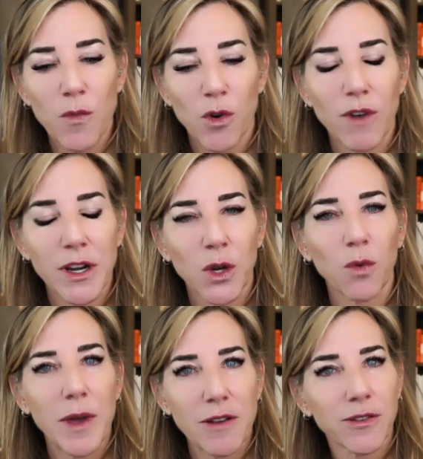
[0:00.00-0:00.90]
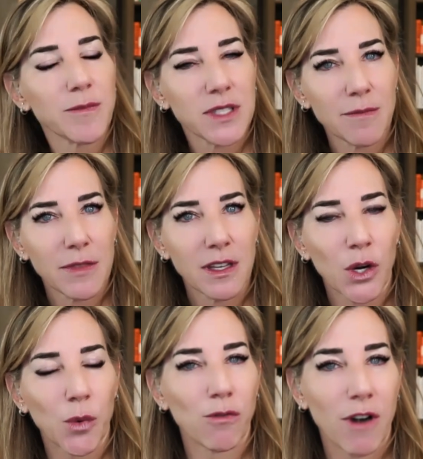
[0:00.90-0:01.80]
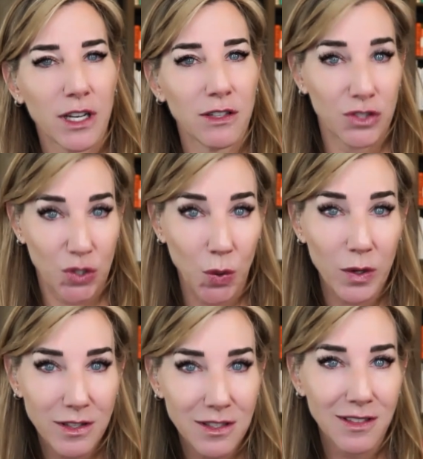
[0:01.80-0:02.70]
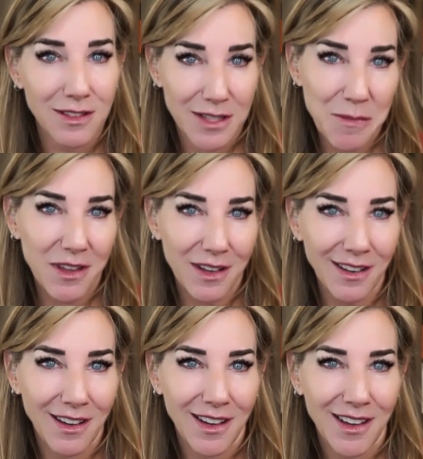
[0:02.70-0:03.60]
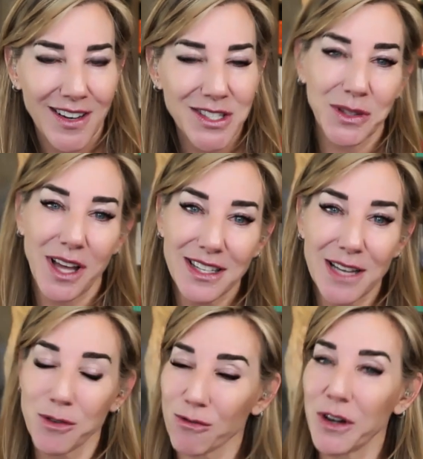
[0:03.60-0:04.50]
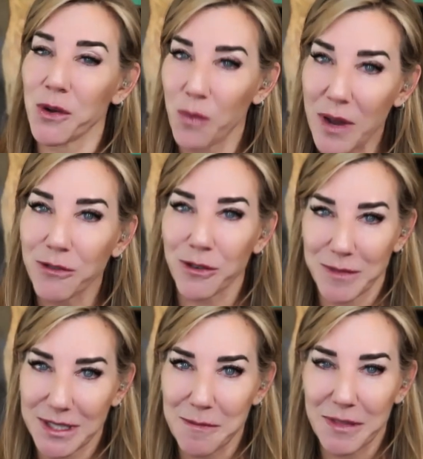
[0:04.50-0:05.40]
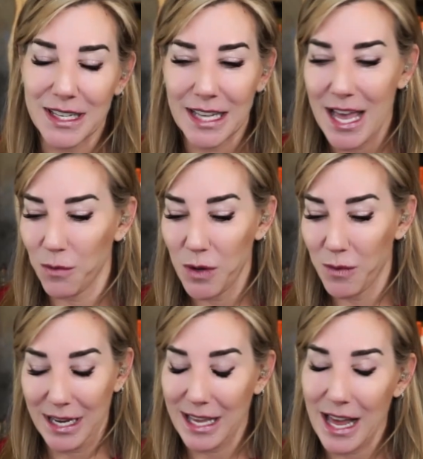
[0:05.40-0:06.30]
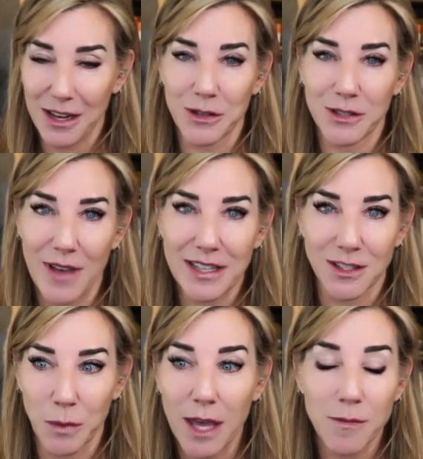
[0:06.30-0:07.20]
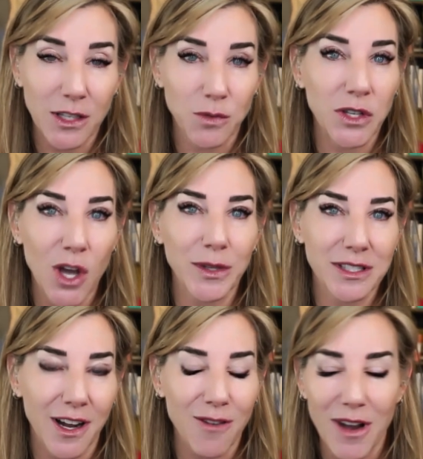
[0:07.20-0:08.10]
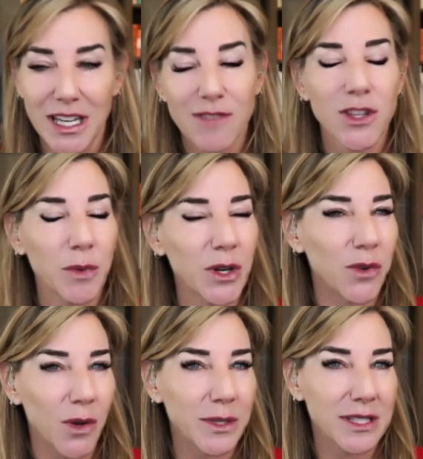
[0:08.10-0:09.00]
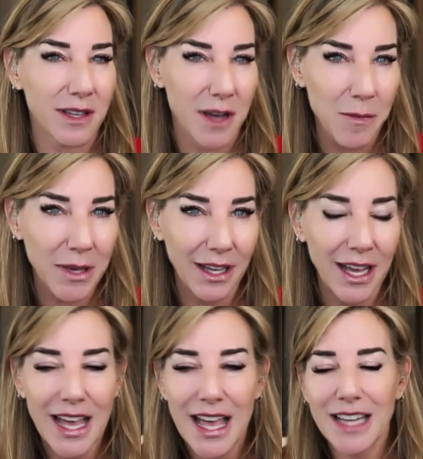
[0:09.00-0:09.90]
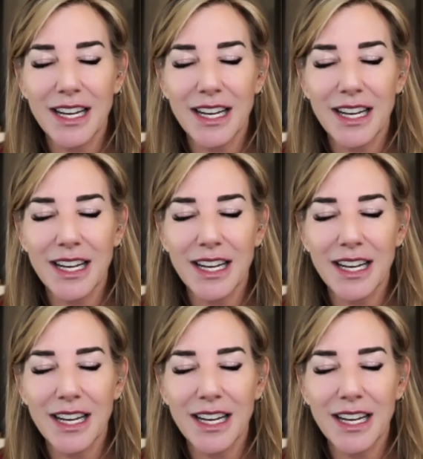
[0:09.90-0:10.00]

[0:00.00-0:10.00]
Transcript: we're running away from something or we're running towards something. Right. So a lot of times we're running away from something and we want to get out of there as fast as we can because we know it's not right, even though we don't know what's coming. And I